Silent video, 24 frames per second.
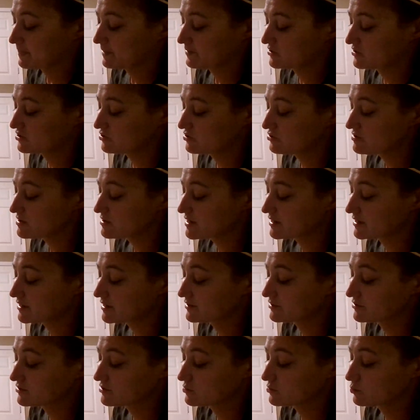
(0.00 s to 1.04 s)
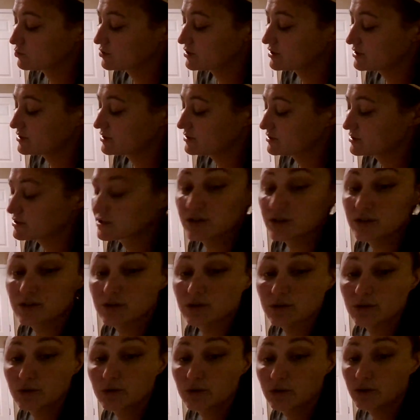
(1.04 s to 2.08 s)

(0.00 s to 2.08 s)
2 lines. 1, 2.